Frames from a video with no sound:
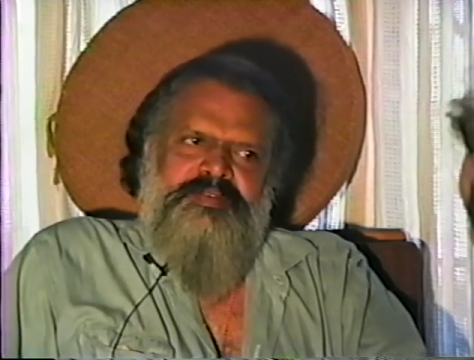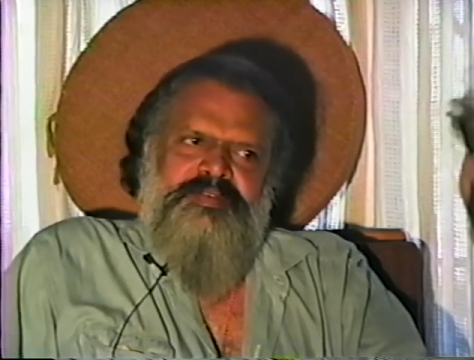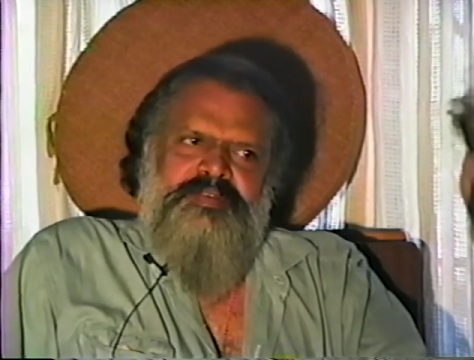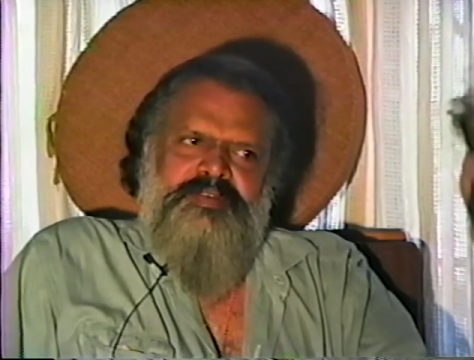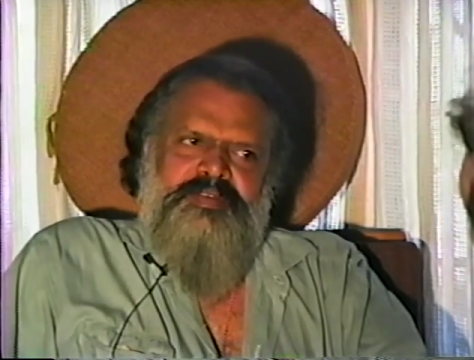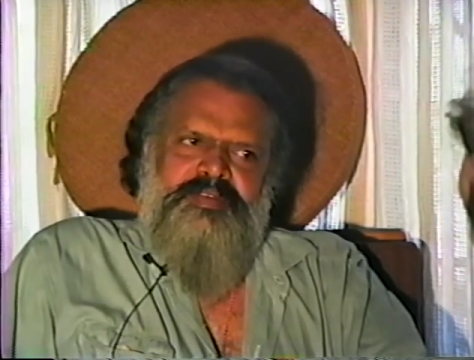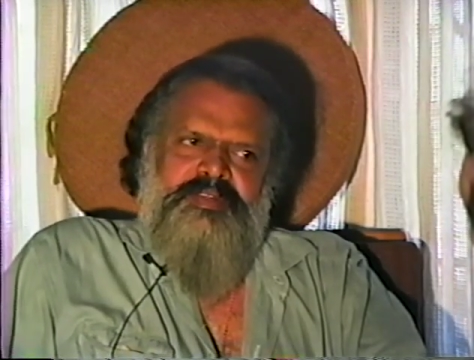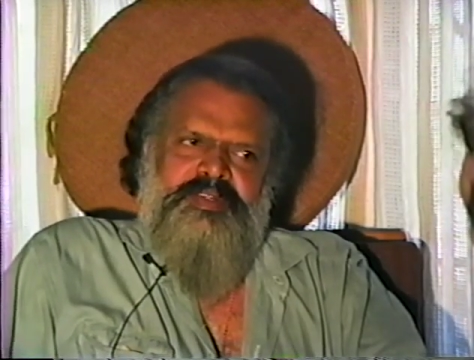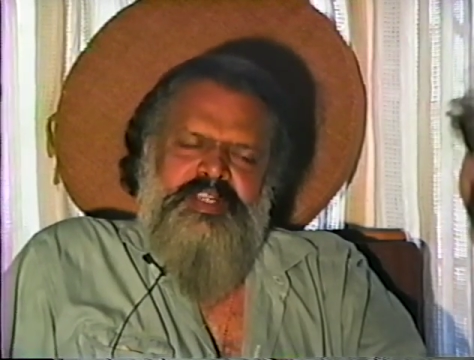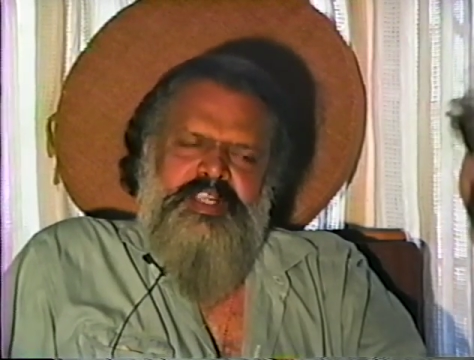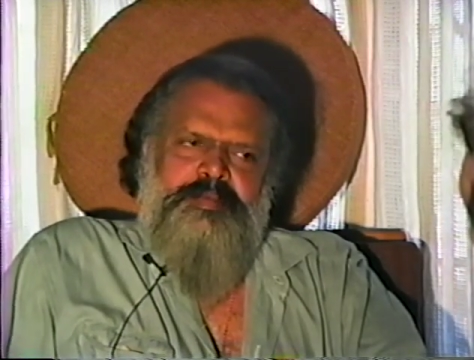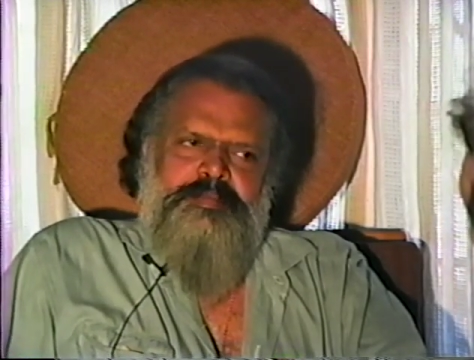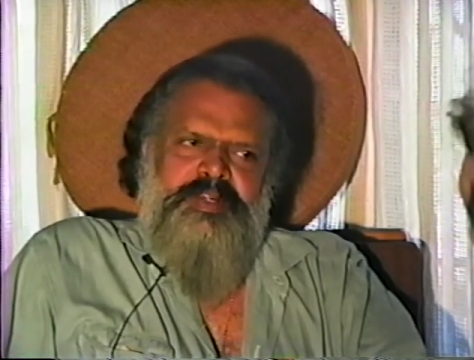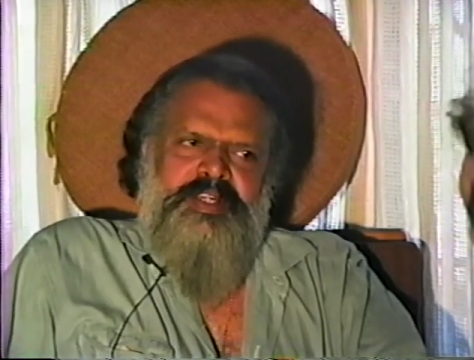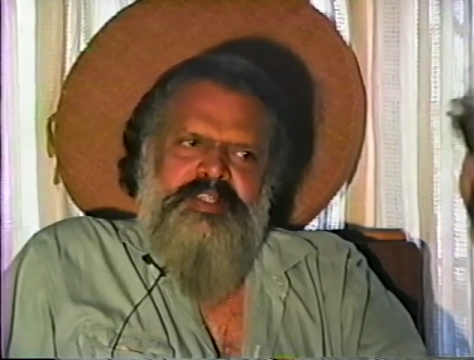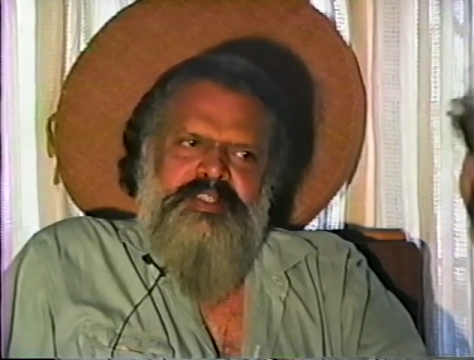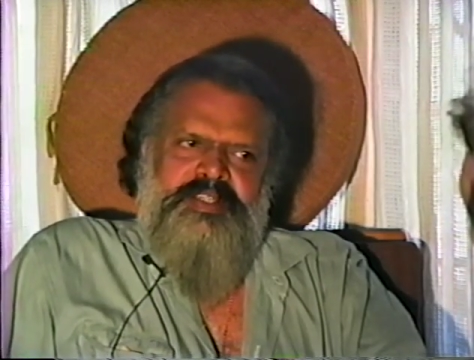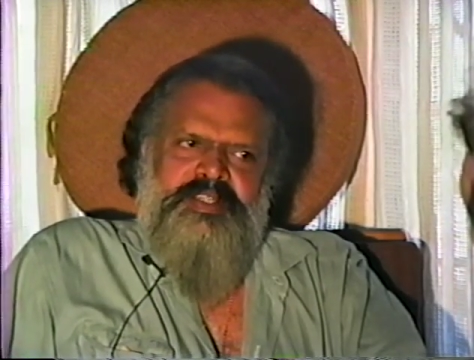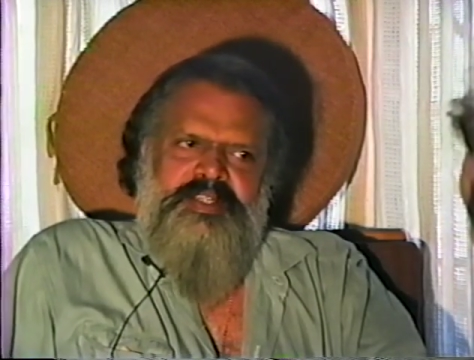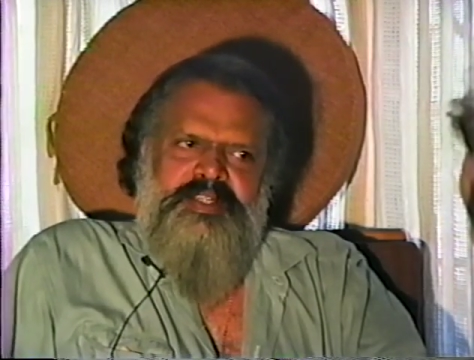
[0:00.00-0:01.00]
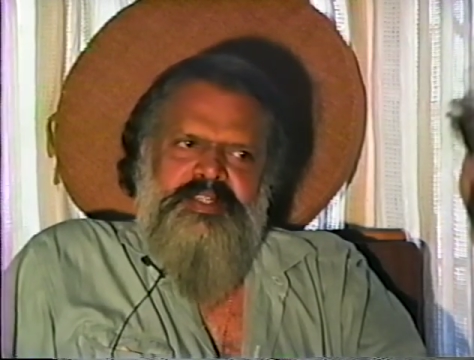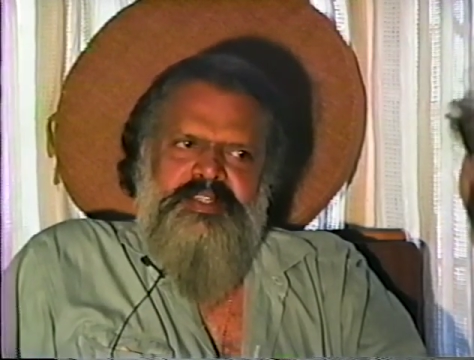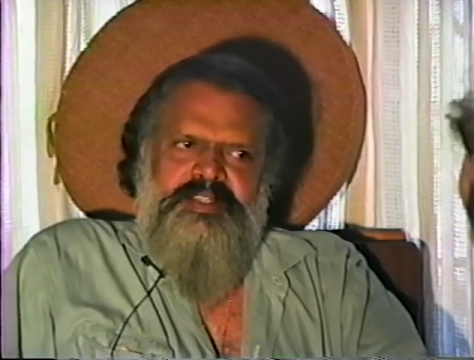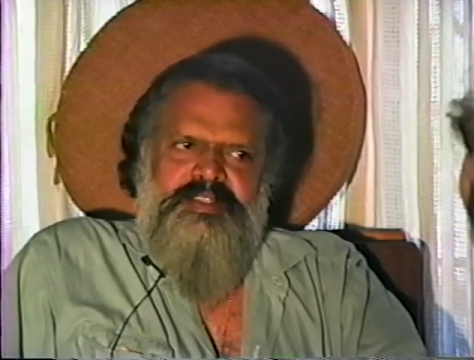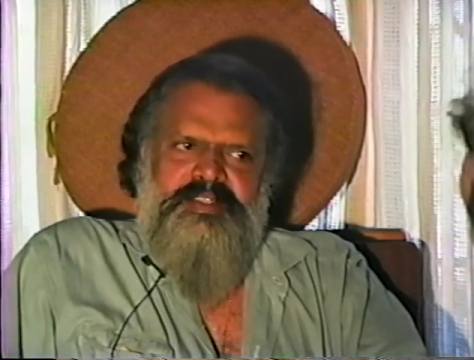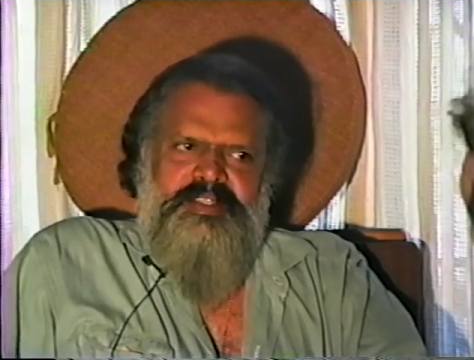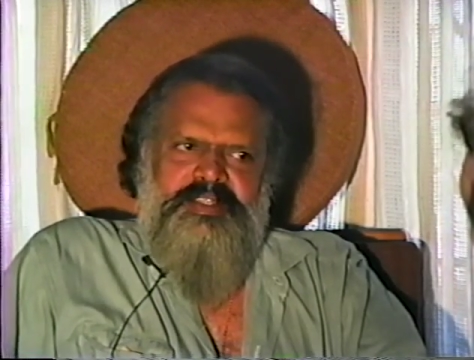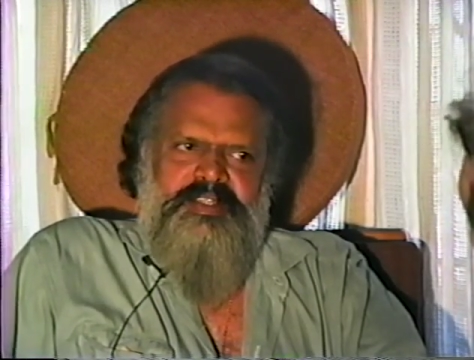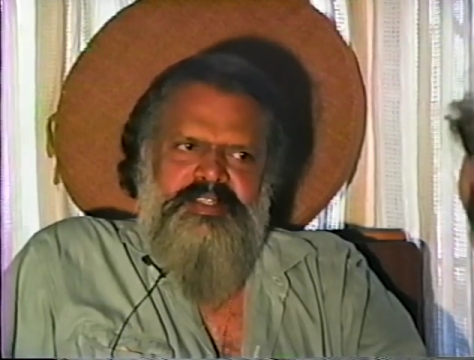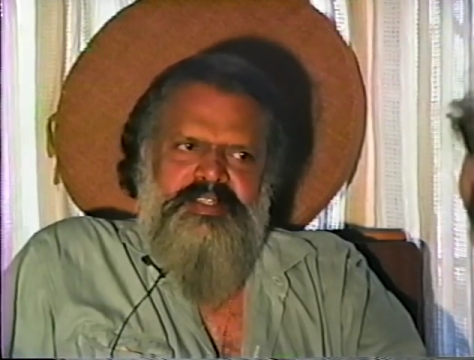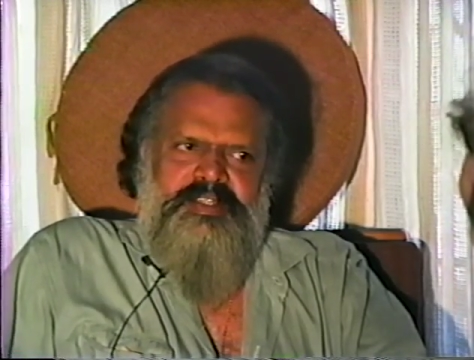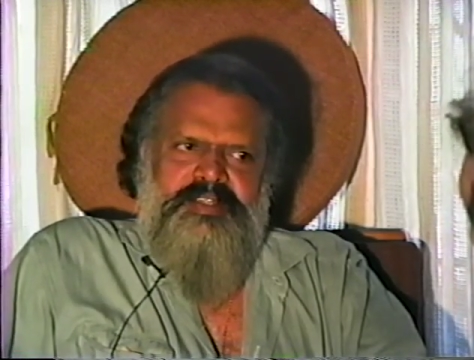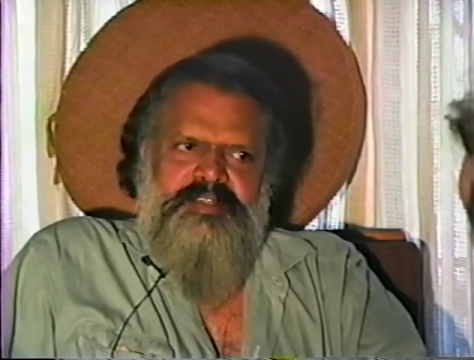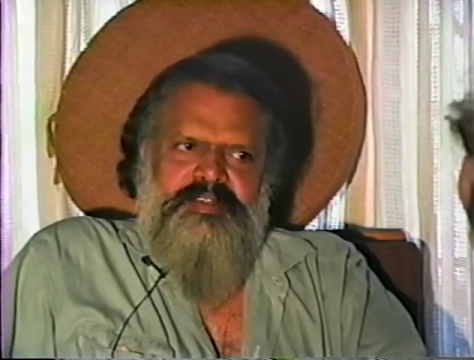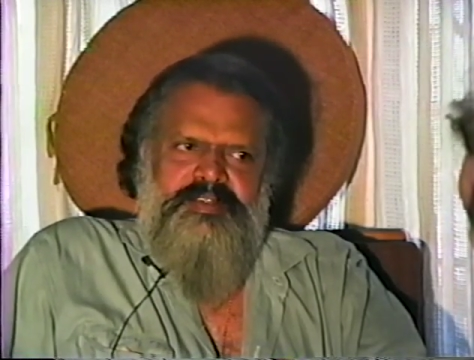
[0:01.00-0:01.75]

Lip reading: for commercials and